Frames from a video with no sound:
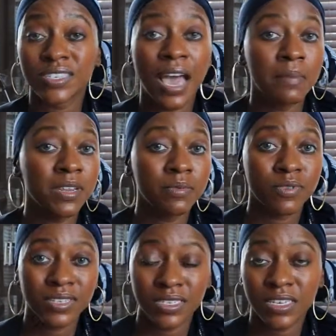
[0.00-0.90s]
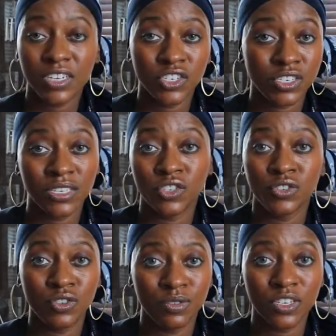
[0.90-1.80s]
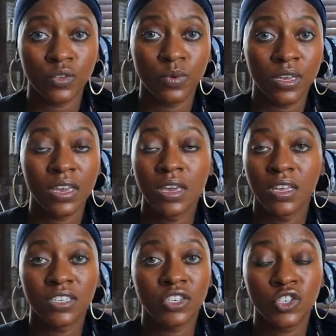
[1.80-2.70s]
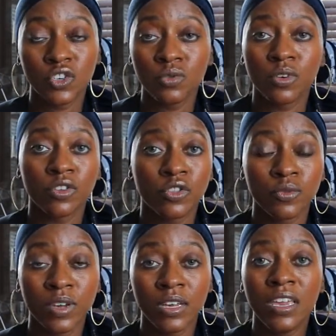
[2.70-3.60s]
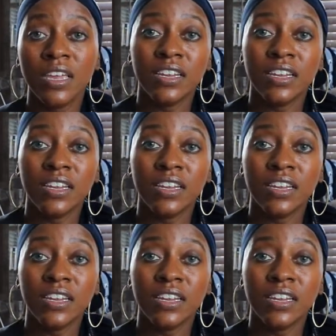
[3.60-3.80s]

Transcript: how many presentations did you do this week? Is it 2 or 3?